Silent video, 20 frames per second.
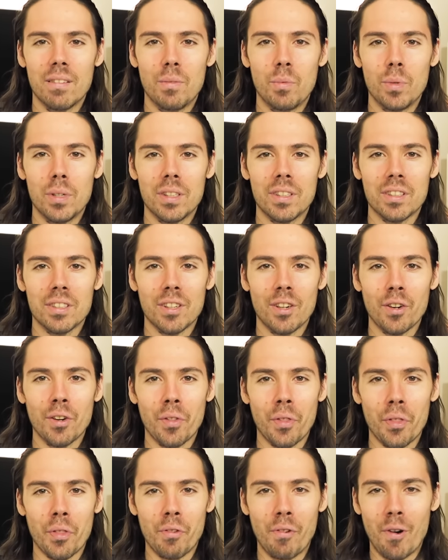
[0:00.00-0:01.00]
When he
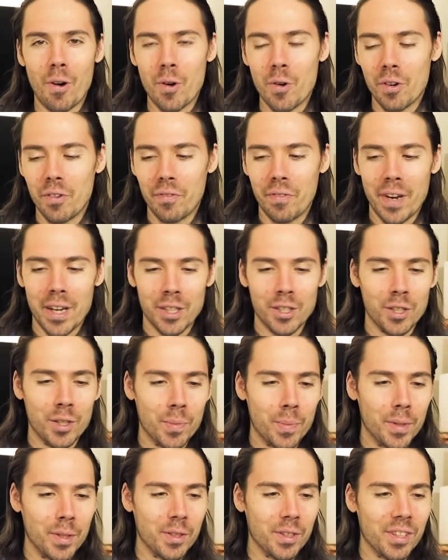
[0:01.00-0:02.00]
started throwing
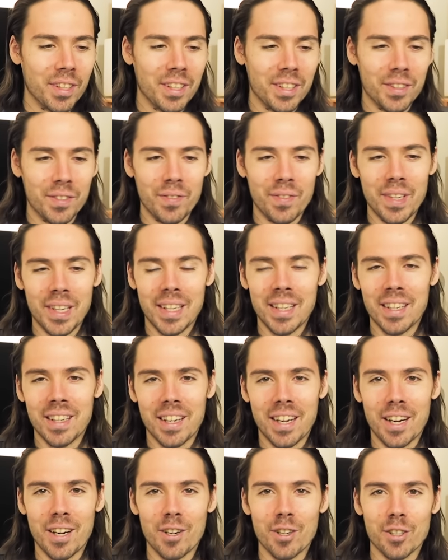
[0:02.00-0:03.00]
vegetables in his vegan
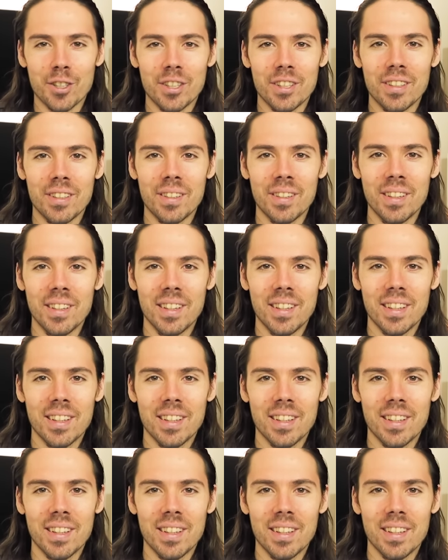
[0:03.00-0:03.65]
character.